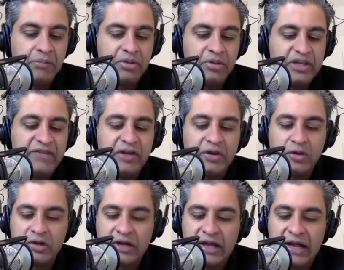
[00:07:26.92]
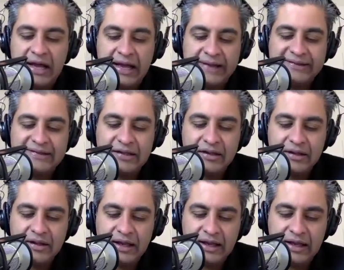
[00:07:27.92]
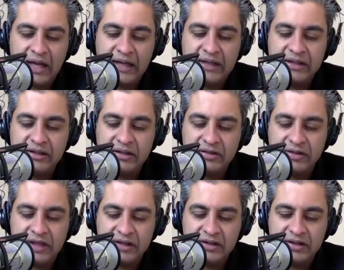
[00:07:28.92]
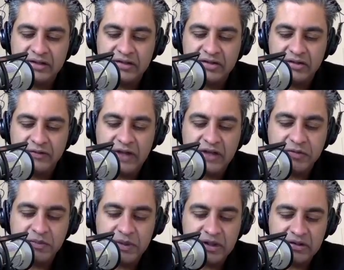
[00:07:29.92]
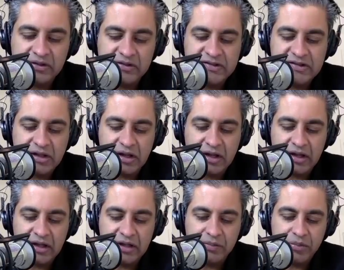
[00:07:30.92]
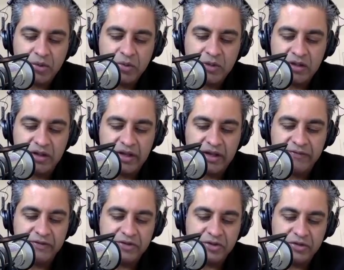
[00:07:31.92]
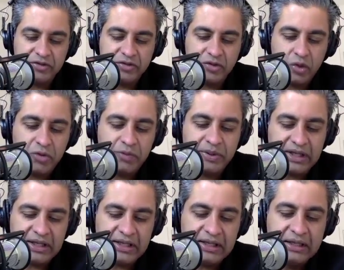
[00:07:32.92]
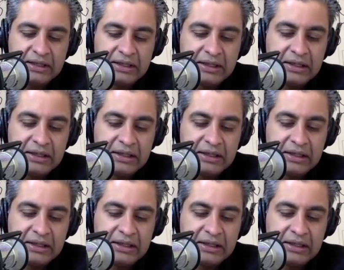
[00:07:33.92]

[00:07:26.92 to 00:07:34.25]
believe it or not, I think that these investments uh, in permanent life insurance could be